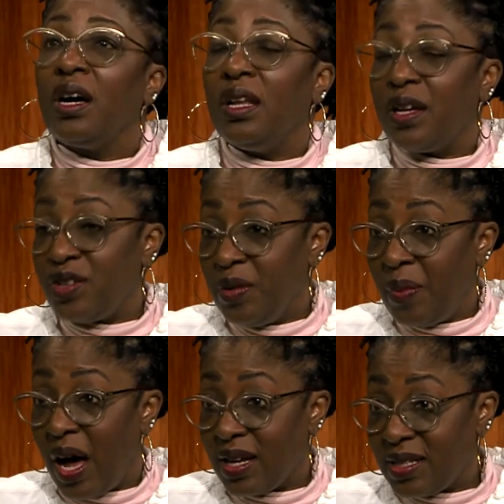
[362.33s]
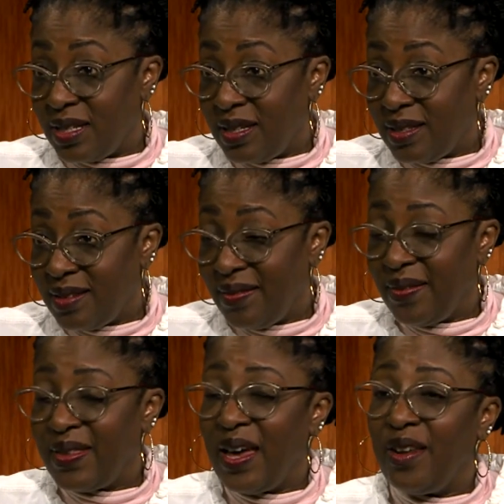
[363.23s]
collection boxes
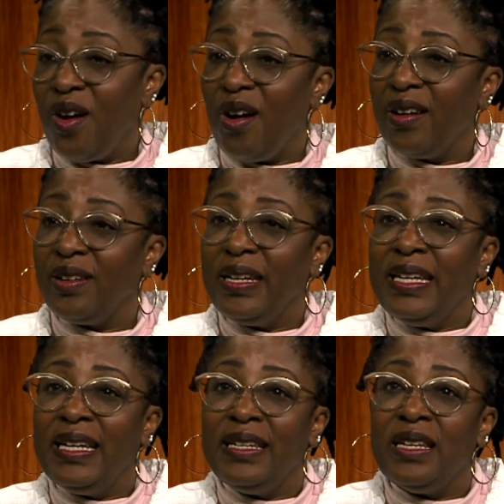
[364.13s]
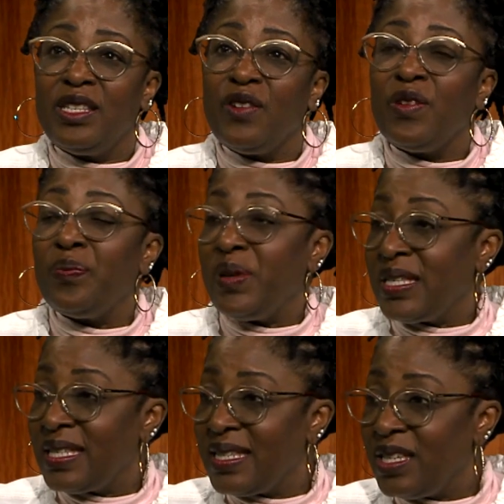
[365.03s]
that are in different
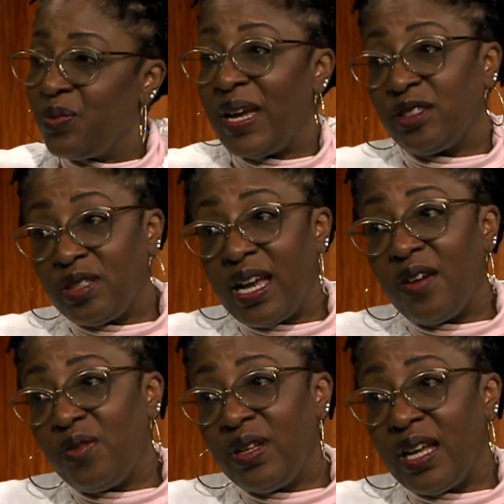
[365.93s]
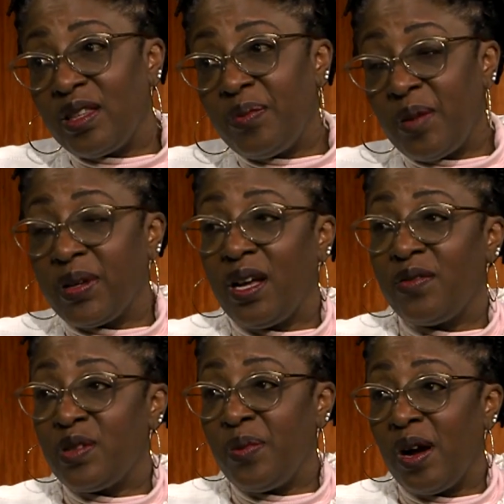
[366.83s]
businesses. We actually have one at the public
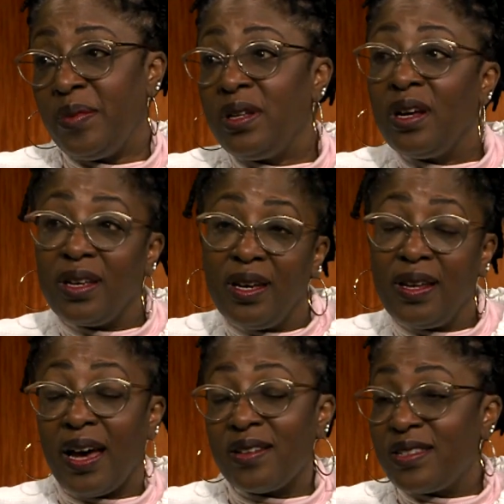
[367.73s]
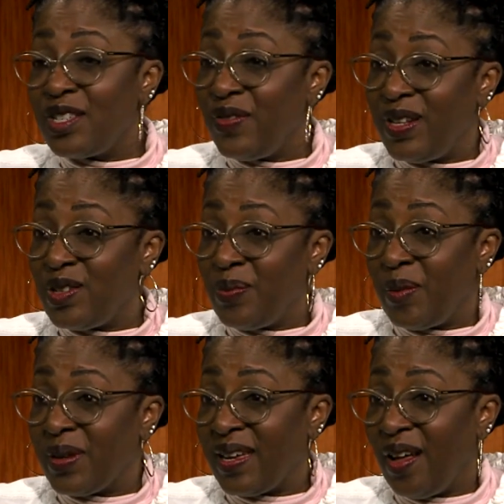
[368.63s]
health department. Again, how does this fit into
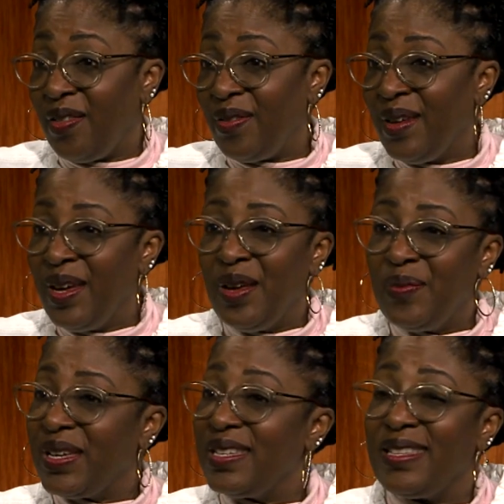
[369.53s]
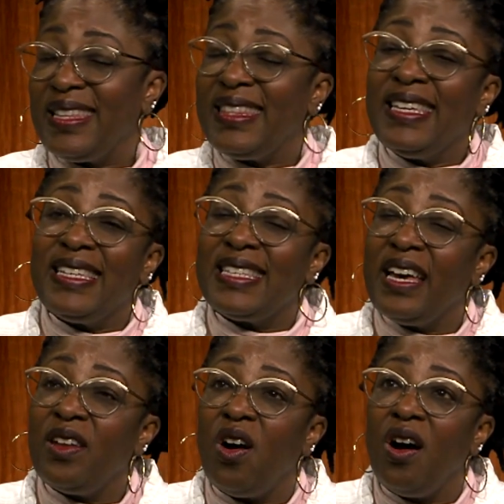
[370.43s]
public health? Because of the things
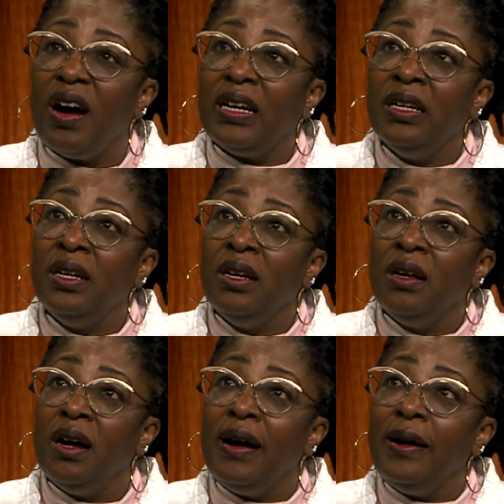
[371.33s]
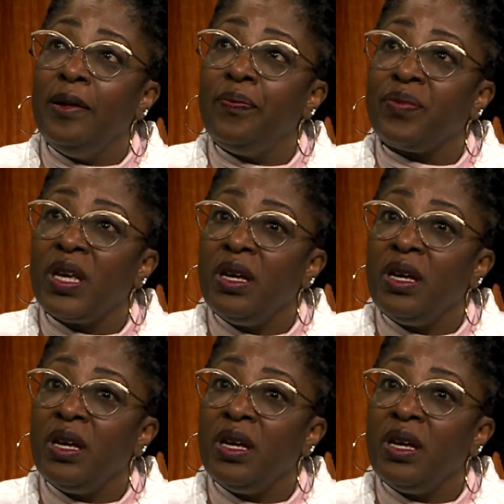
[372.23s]
that are um,